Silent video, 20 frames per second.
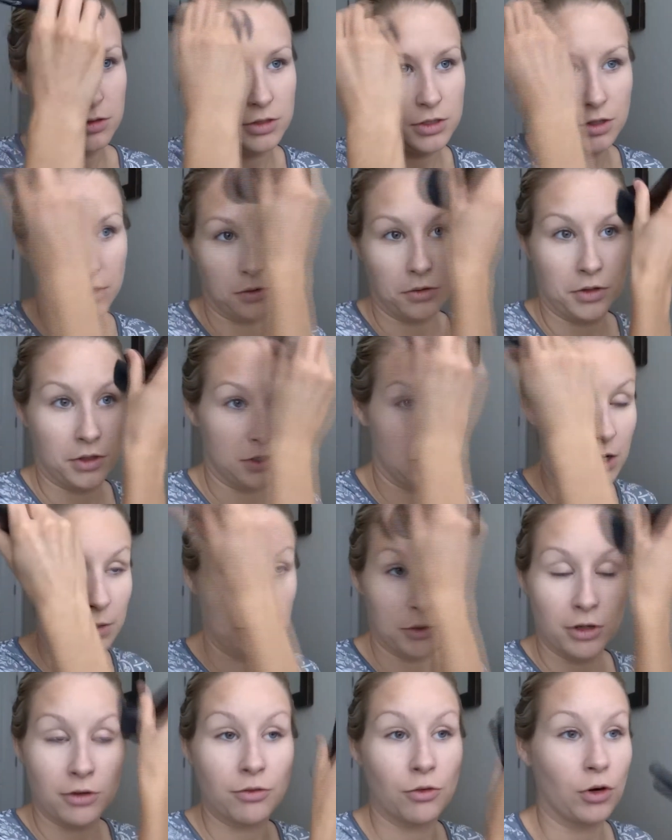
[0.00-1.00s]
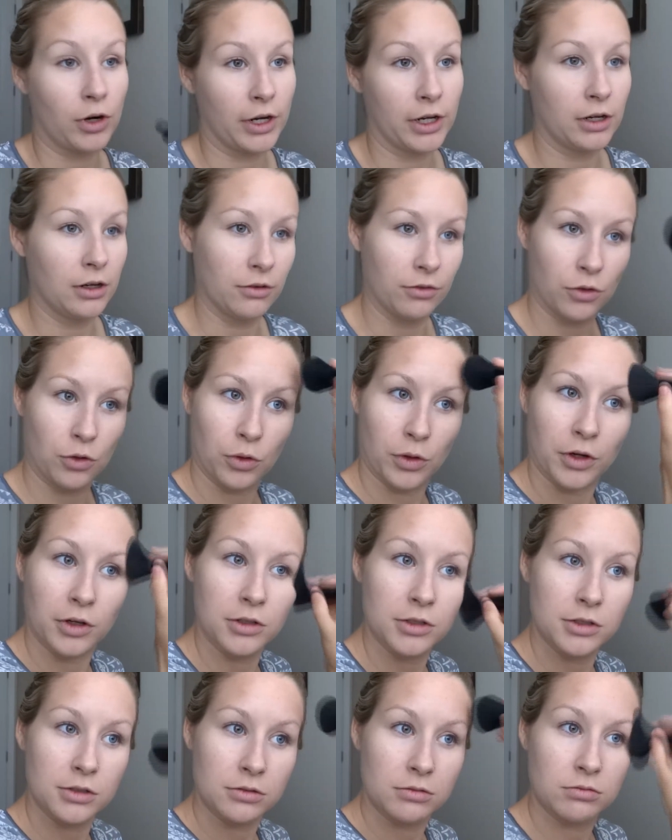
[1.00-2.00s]
So the top of your forehead, of
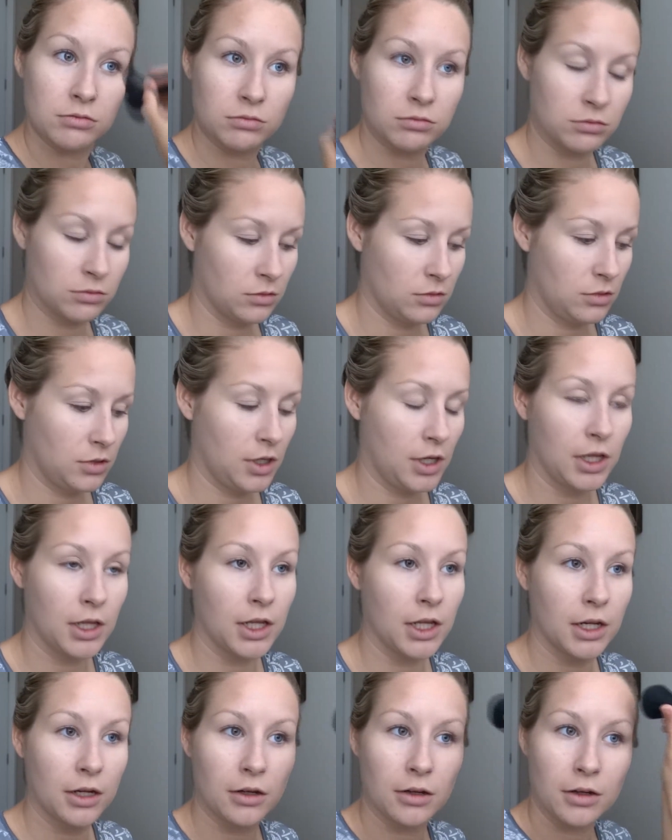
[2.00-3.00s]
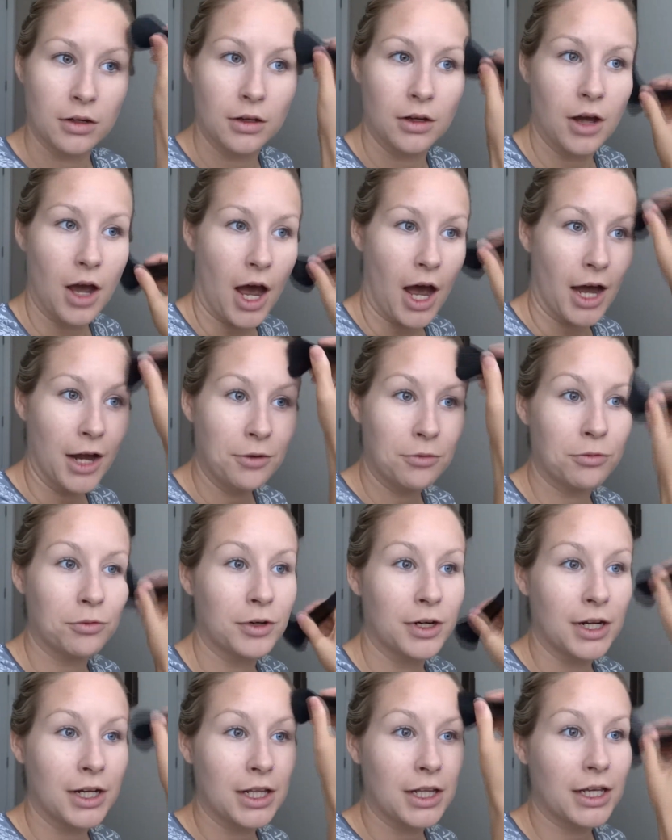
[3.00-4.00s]
course. And then I
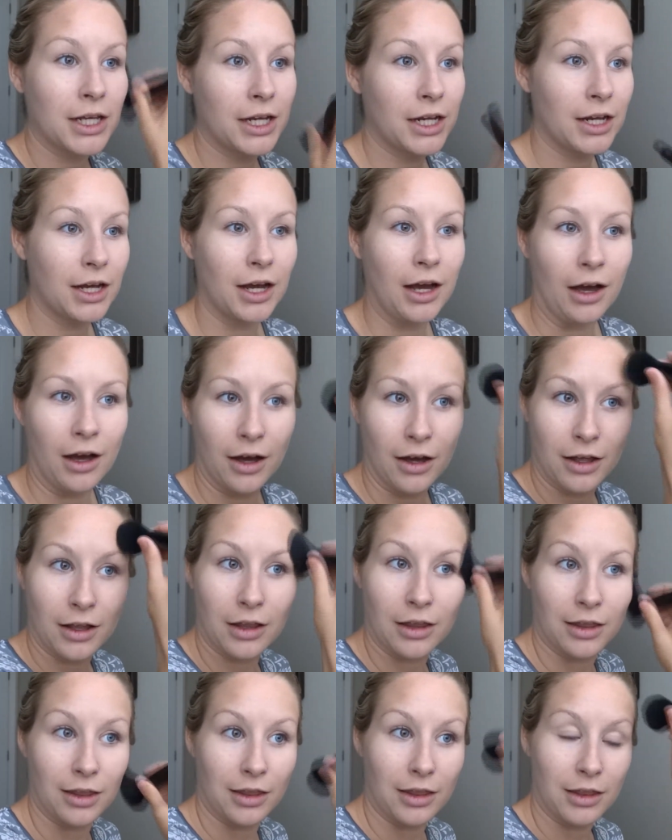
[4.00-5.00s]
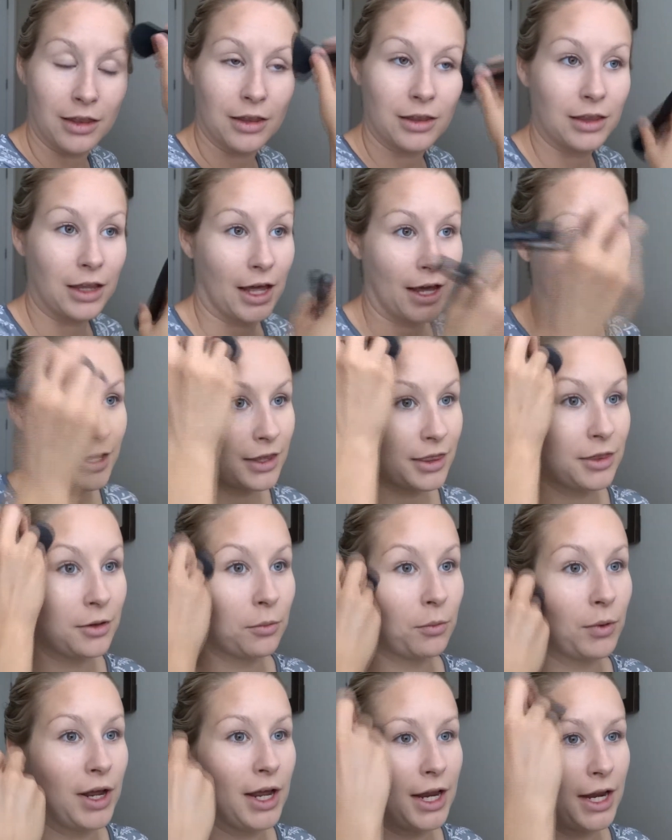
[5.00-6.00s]
really like the
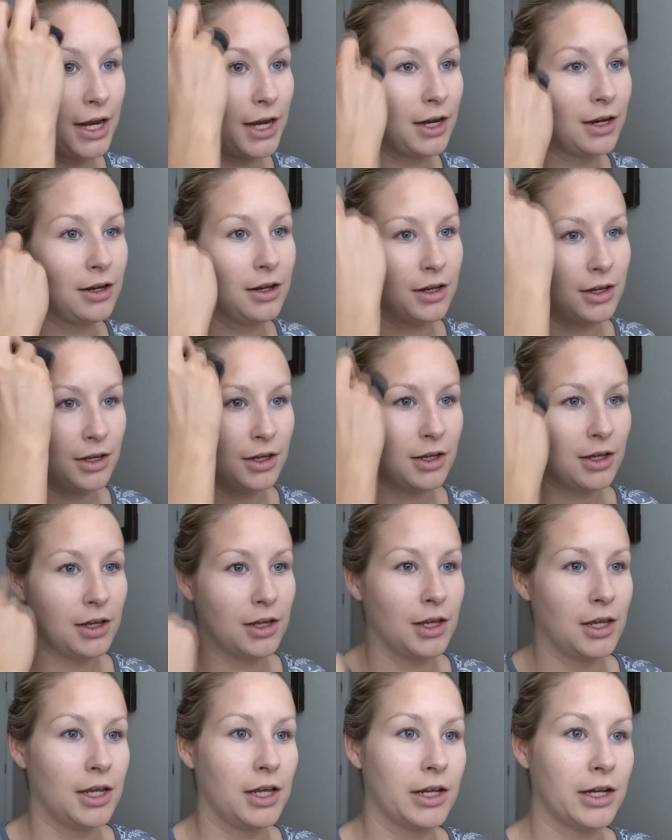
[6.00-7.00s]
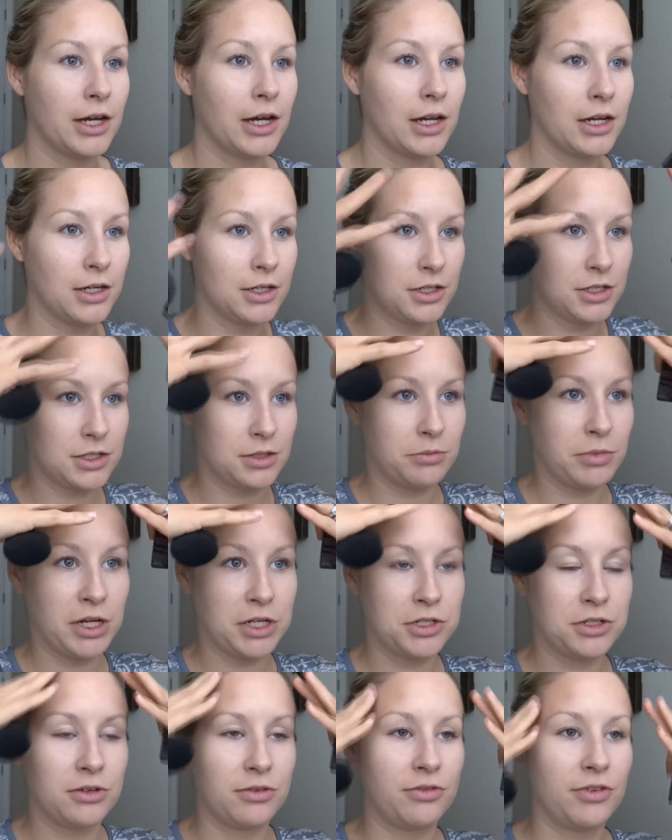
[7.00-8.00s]
way it kind of just
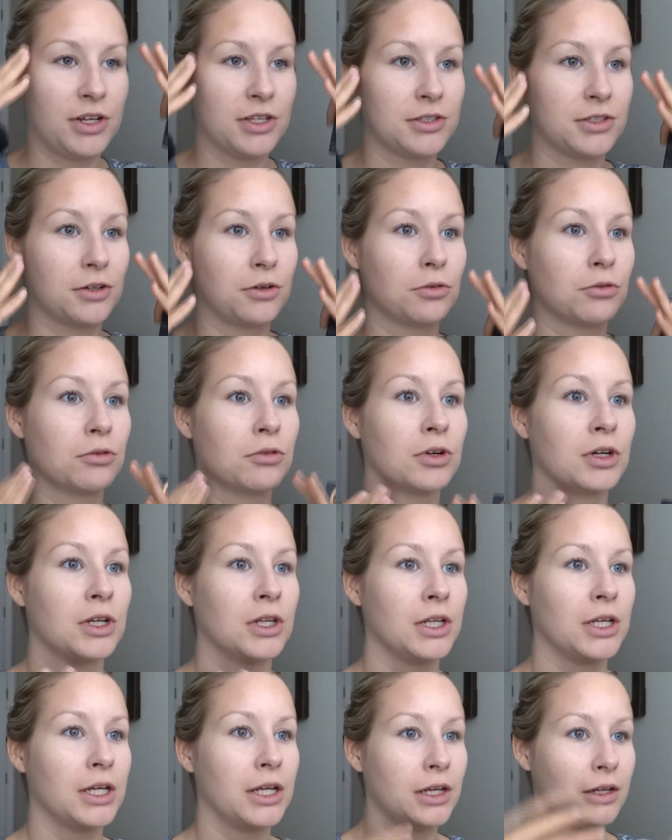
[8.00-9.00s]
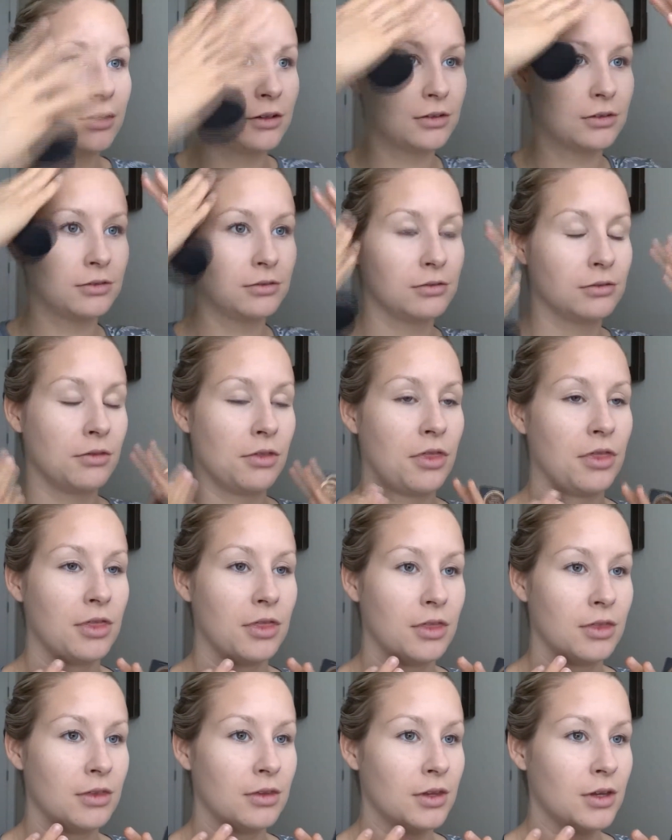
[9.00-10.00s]
makes your face look really
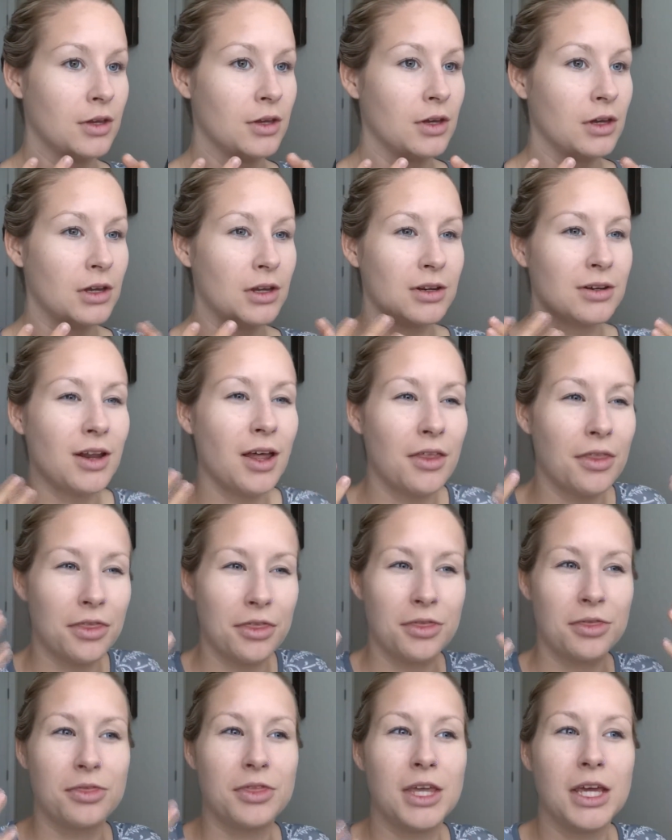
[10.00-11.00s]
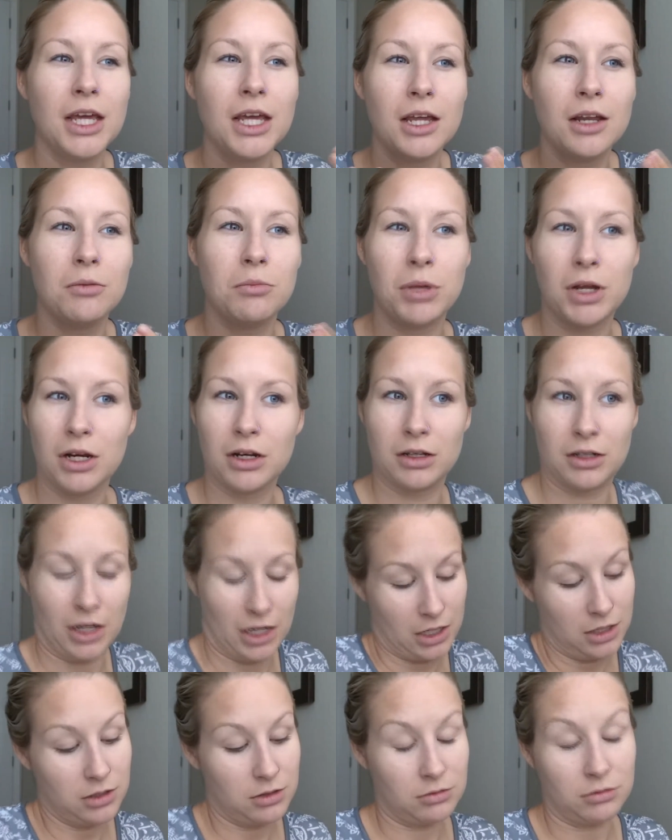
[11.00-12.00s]
not thin, but it
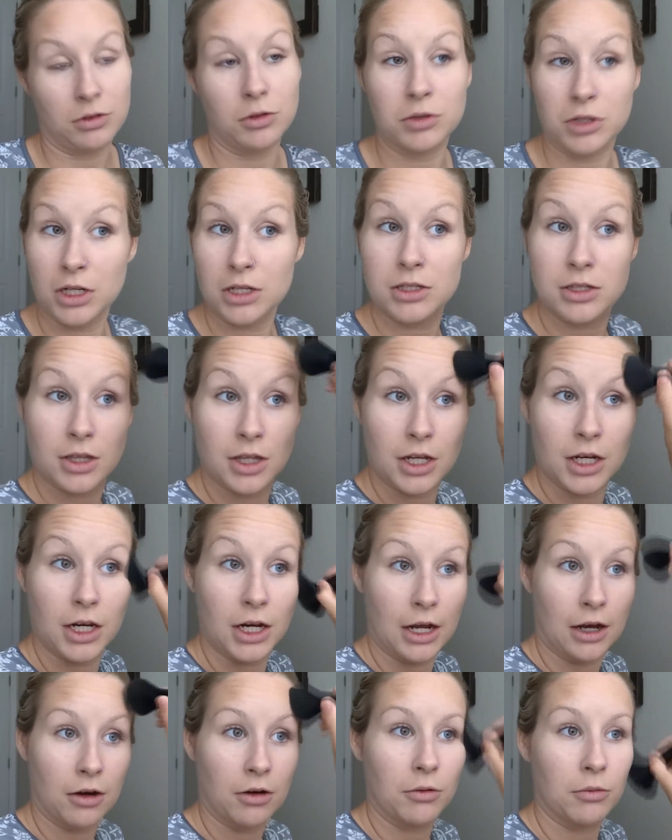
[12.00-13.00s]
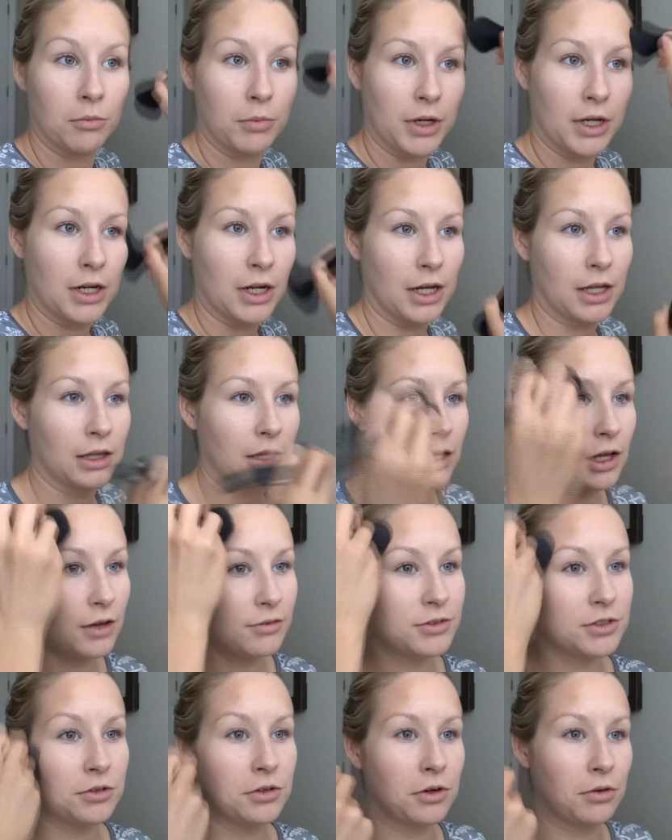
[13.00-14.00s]
kind of does thin it out. But I
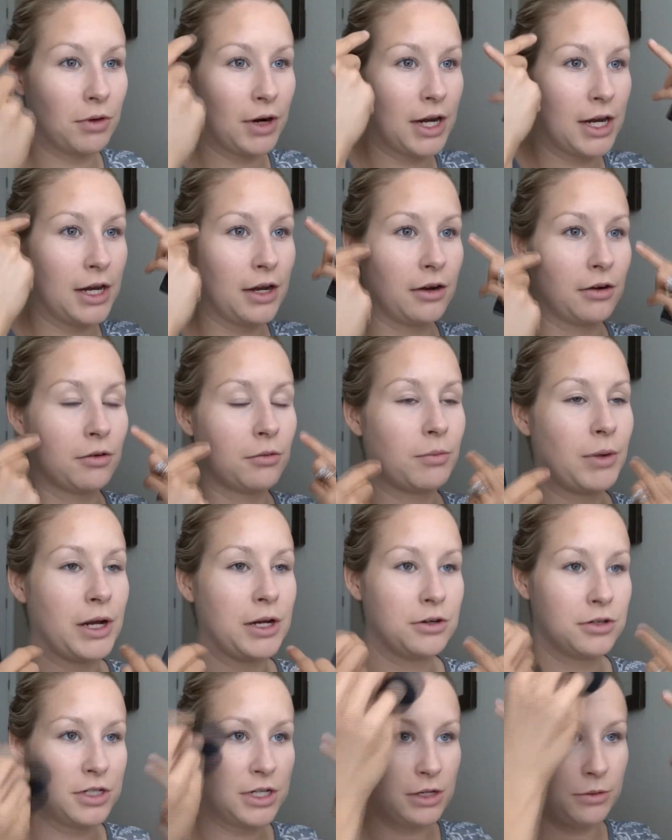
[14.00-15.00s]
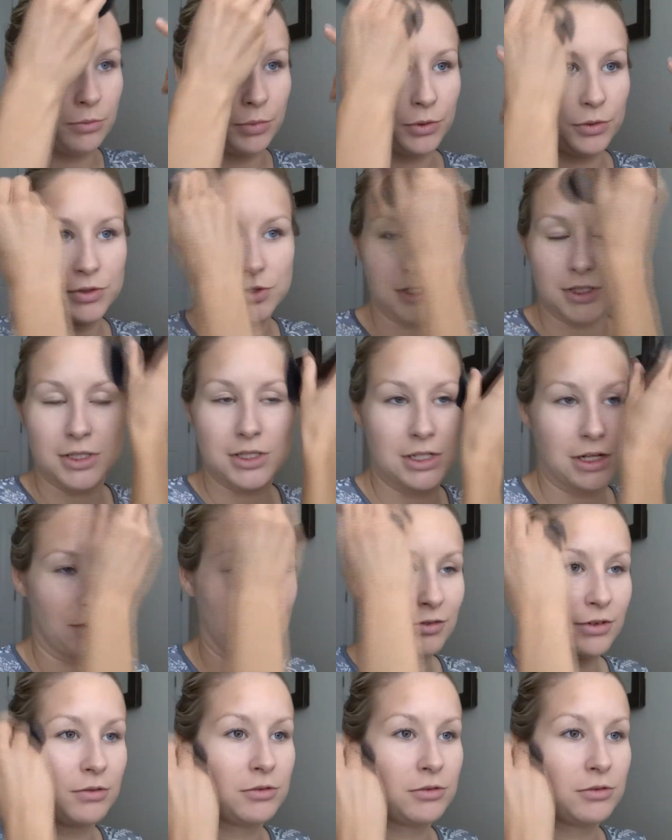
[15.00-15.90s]
love doing it right here by your temples and stuff.